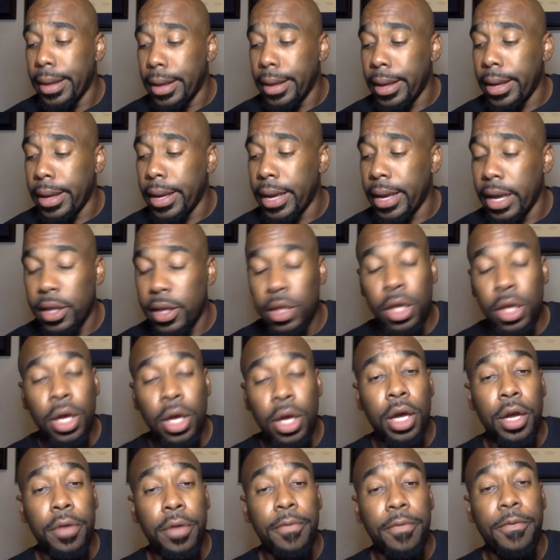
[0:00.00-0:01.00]
I had
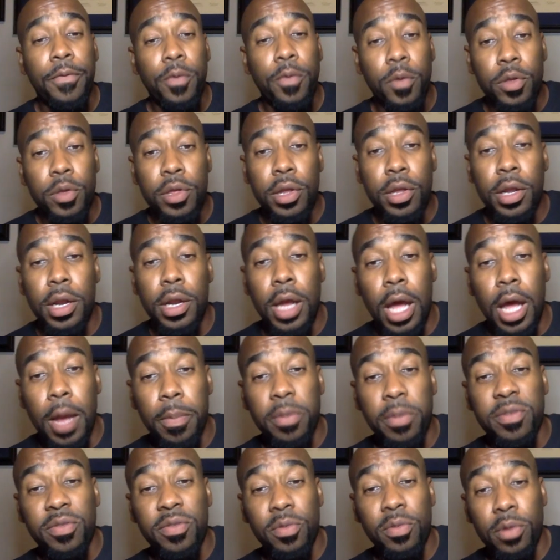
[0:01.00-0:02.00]
the unfortunate
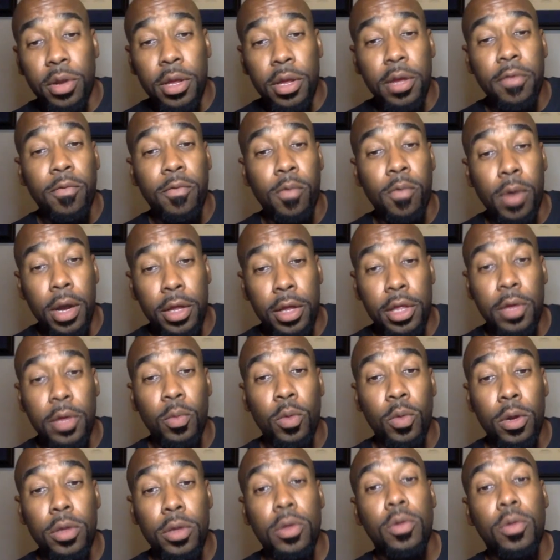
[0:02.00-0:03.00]
opportunity of
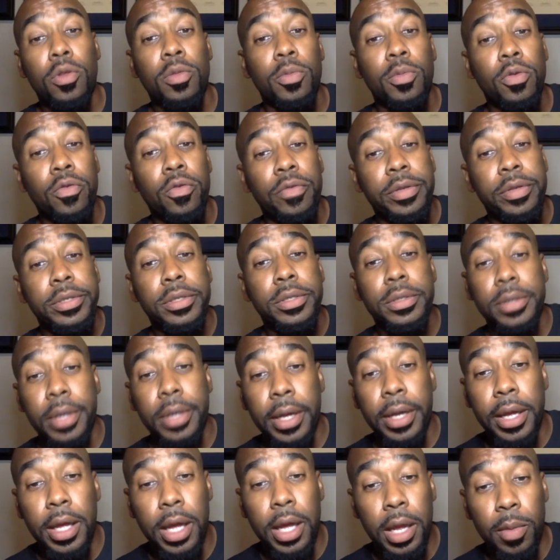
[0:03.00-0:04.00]
watching one of those movies.
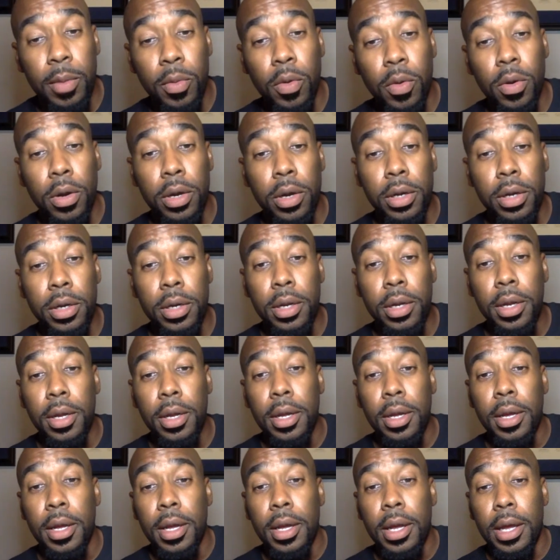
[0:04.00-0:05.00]
It came on,
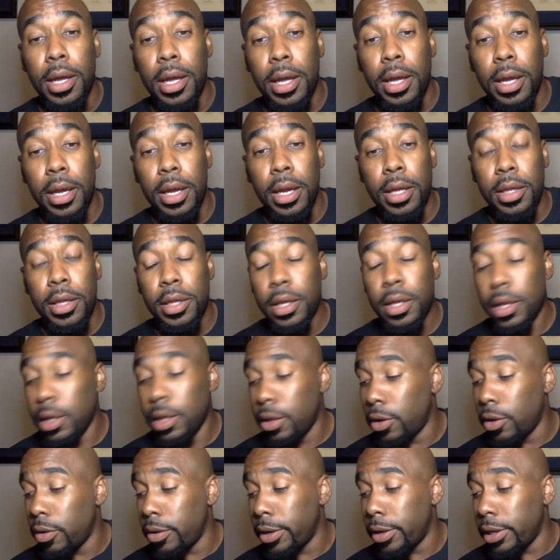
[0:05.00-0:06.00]
and I said,
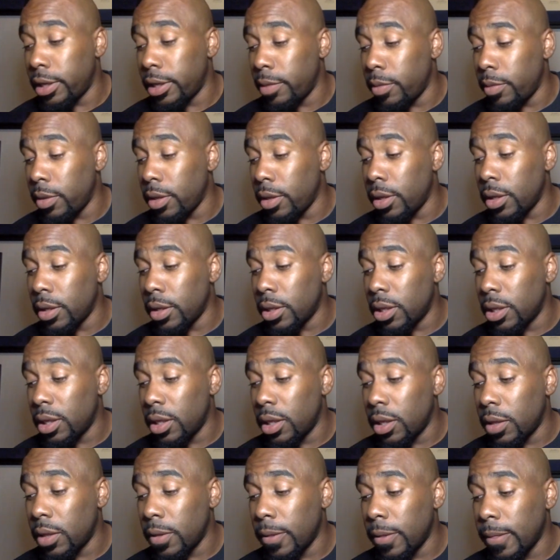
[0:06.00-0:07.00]
you know what, let me
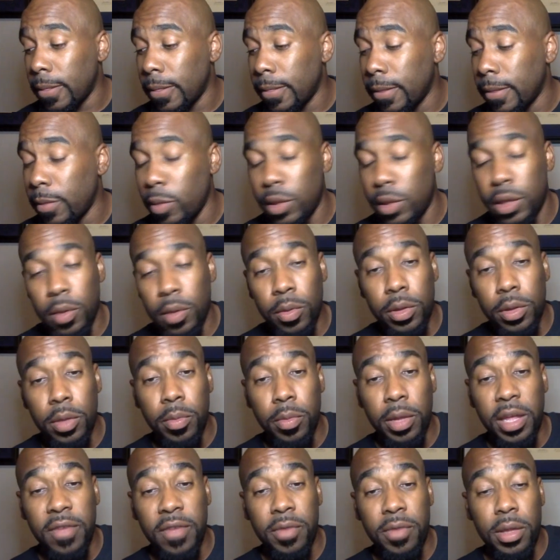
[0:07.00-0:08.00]
let
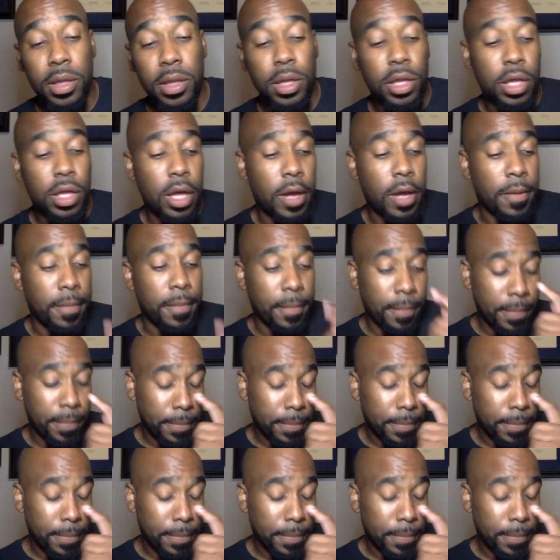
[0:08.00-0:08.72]
me give this a shot.